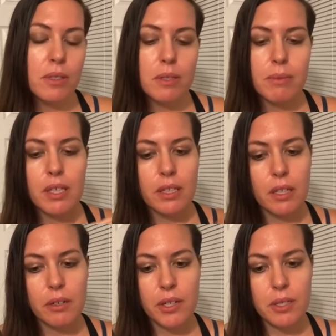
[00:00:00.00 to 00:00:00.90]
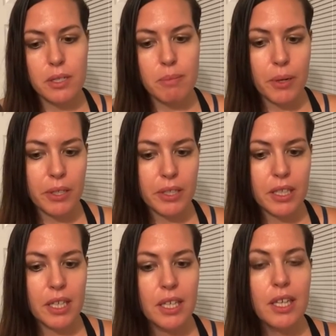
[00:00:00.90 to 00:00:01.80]
is being glittery and
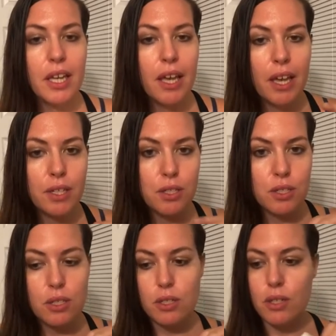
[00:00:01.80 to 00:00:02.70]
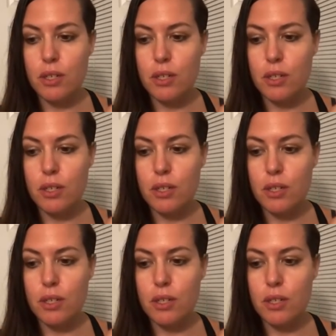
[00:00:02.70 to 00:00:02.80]
sparkly and just